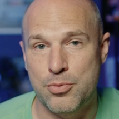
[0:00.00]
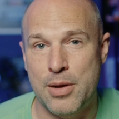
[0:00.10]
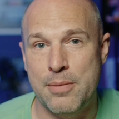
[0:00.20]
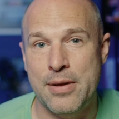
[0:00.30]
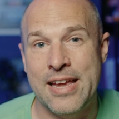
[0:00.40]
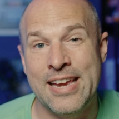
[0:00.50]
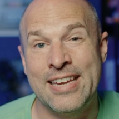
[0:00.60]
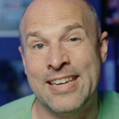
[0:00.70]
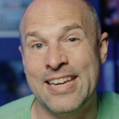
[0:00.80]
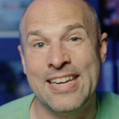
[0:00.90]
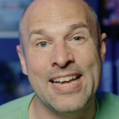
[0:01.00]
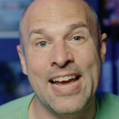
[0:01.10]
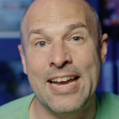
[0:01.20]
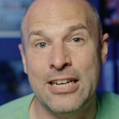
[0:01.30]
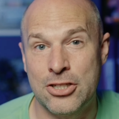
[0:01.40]
maybe in
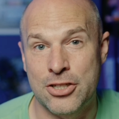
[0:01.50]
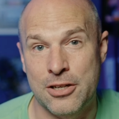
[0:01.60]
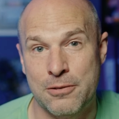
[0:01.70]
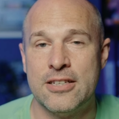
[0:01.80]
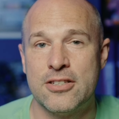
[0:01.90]
Asia.